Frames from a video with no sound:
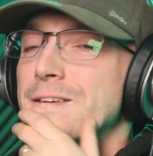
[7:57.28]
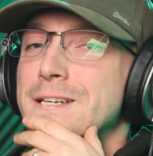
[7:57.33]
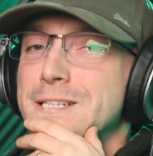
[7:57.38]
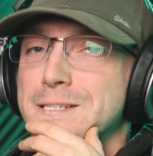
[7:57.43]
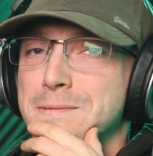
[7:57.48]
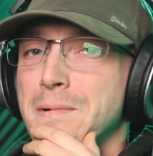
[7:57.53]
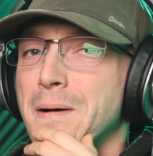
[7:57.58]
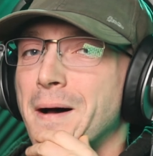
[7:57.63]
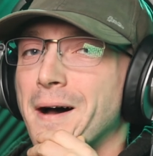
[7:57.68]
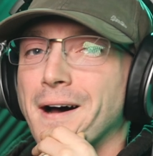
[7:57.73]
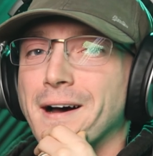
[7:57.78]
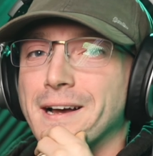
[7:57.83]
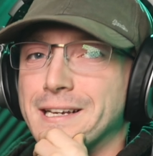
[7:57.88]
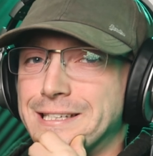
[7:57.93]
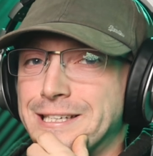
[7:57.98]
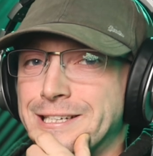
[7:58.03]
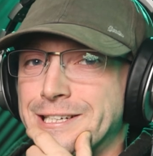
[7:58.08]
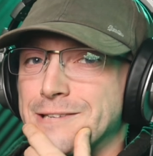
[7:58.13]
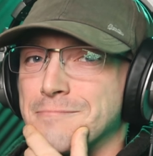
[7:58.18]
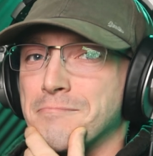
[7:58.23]
you're smart,
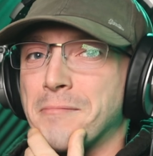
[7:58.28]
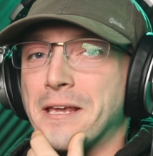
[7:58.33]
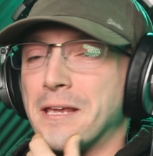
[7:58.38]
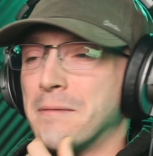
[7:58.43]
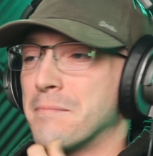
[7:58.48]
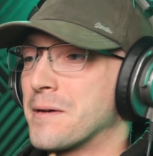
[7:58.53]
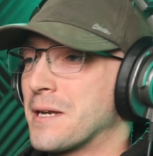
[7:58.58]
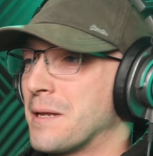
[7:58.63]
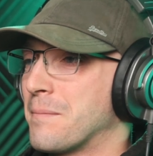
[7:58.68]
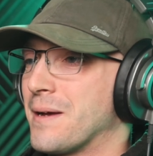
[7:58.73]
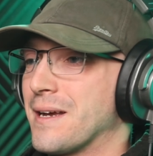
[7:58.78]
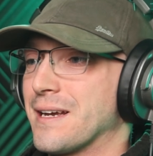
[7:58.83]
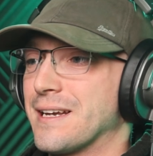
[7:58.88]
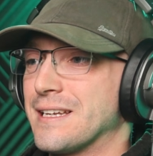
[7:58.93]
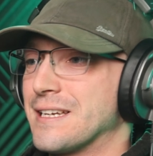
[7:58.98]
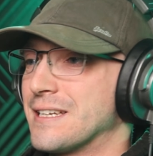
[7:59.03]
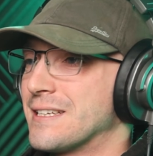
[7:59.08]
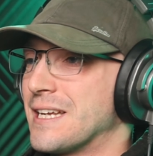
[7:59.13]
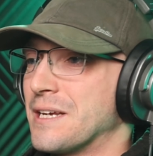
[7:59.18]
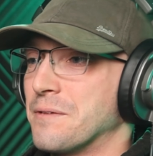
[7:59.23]
you can make your money back
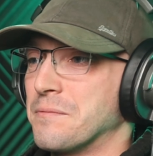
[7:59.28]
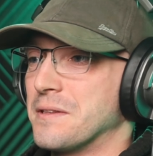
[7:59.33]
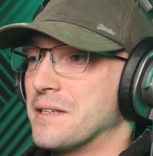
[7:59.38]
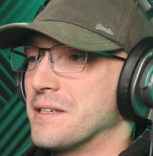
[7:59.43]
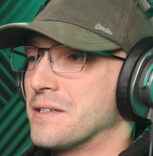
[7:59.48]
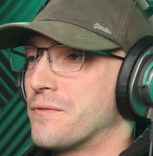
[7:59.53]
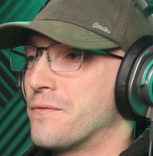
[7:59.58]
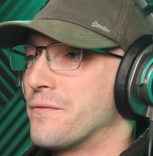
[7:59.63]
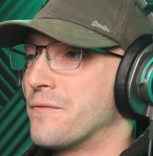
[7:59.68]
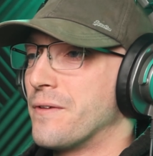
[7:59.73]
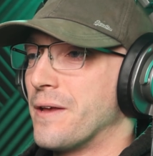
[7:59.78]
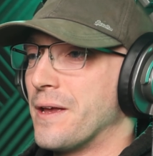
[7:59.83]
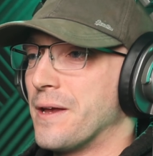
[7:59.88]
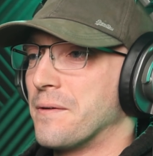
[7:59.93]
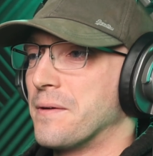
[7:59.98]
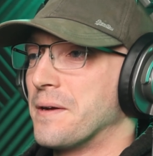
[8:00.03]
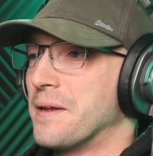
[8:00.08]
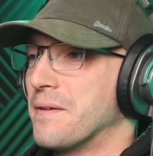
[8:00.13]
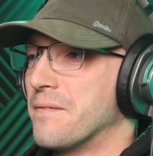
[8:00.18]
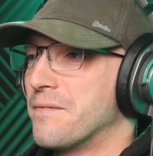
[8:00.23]
in a day with this
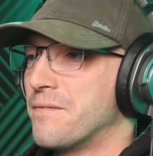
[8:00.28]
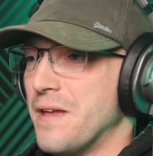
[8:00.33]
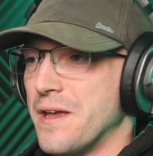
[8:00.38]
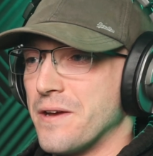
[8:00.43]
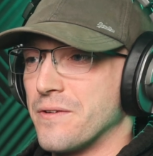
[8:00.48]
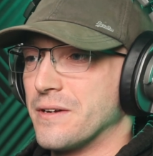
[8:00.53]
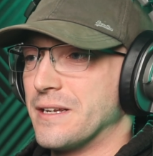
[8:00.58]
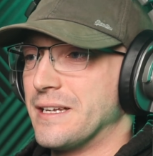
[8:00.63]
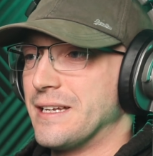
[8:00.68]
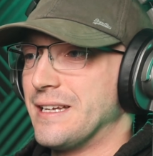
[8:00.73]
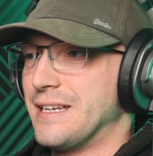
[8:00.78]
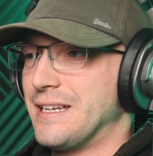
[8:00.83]
very, very